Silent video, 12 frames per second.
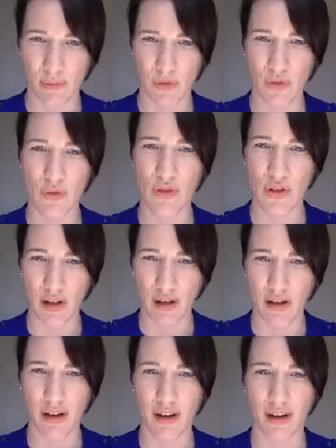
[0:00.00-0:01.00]
to
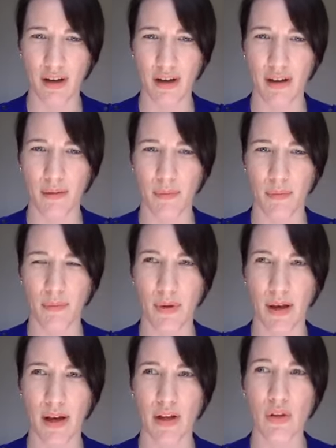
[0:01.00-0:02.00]
share
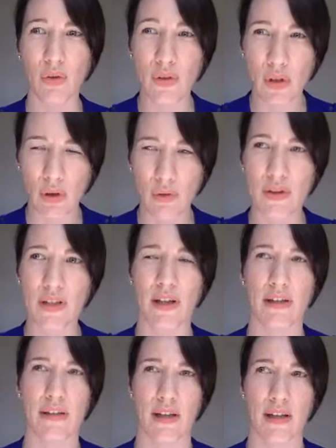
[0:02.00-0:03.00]
good
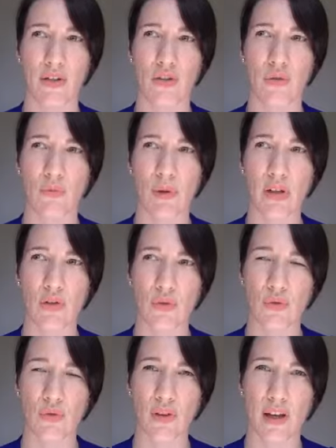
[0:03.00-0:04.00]
content and to make
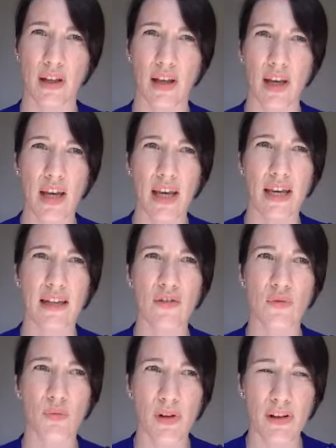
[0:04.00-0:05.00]
sure that it is
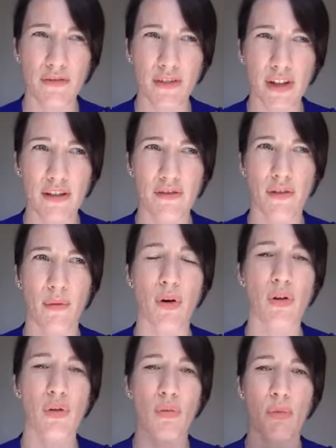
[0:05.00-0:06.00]
relevant from a
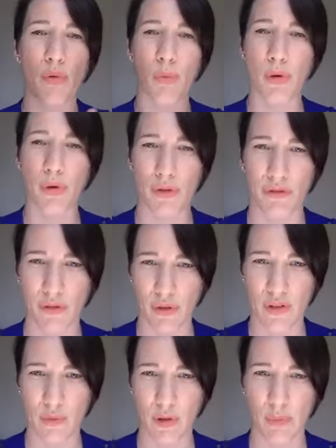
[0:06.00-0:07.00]
global point of view as well.